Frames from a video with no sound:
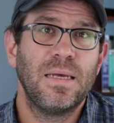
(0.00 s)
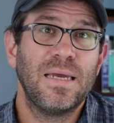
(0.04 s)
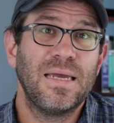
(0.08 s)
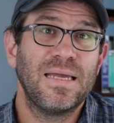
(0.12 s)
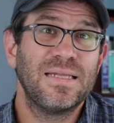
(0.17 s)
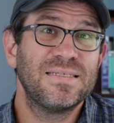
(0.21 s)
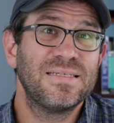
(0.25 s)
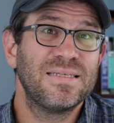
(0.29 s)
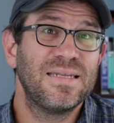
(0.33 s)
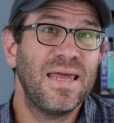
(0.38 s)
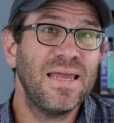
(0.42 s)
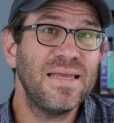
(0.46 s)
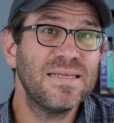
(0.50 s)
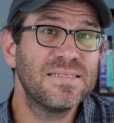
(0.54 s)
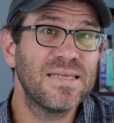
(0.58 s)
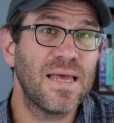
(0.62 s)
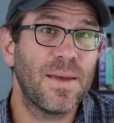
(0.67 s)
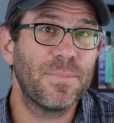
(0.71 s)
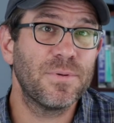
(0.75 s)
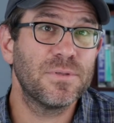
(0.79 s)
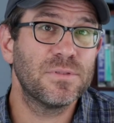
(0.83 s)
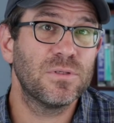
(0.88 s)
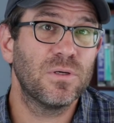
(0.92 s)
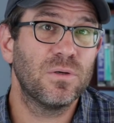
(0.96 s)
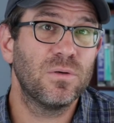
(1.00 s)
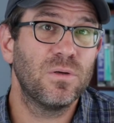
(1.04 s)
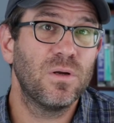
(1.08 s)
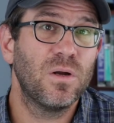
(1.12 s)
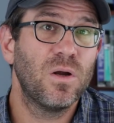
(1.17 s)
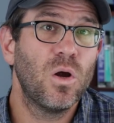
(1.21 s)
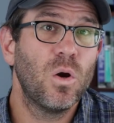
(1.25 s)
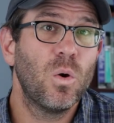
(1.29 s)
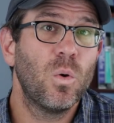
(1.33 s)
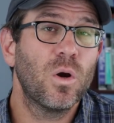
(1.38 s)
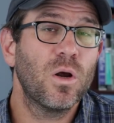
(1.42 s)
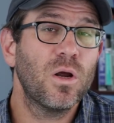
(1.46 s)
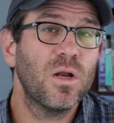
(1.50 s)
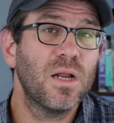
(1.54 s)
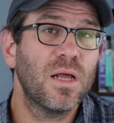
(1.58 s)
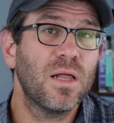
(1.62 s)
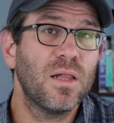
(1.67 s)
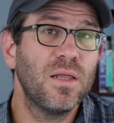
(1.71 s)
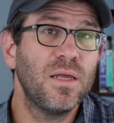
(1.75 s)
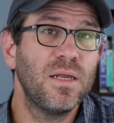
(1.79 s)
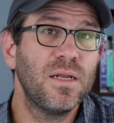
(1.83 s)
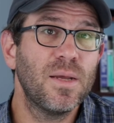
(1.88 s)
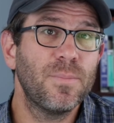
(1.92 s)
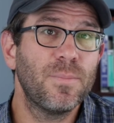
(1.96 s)
In today's episode, we're going to
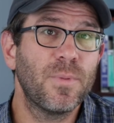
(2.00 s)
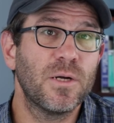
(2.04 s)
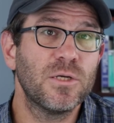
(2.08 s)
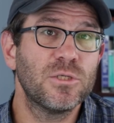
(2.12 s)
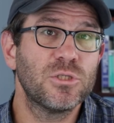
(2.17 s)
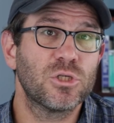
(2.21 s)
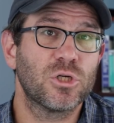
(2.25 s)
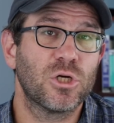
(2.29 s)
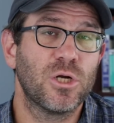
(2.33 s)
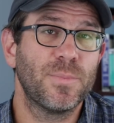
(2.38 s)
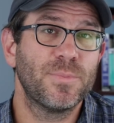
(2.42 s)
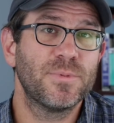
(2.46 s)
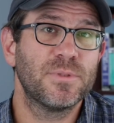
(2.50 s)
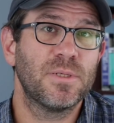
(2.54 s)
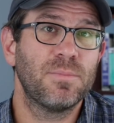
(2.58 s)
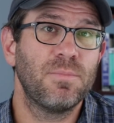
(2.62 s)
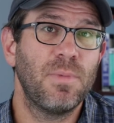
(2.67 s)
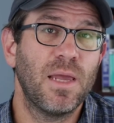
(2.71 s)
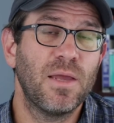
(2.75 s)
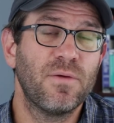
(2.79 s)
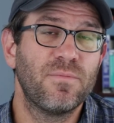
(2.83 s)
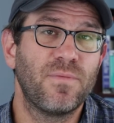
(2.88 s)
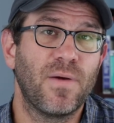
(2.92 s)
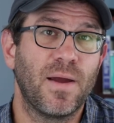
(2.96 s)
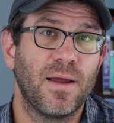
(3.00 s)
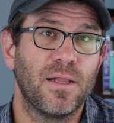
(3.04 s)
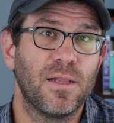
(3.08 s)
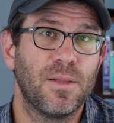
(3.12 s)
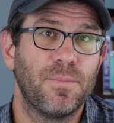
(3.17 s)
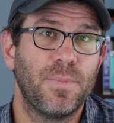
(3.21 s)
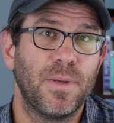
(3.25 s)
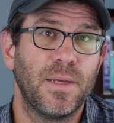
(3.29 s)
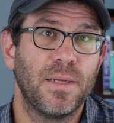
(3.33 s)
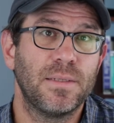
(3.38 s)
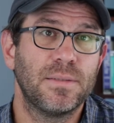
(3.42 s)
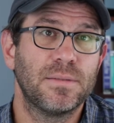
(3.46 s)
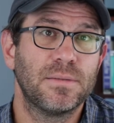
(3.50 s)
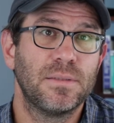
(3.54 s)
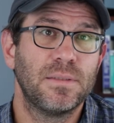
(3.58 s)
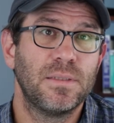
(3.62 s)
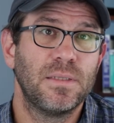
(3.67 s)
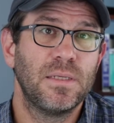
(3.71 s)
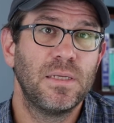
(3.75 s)
clean up our scripts and Make file a bit.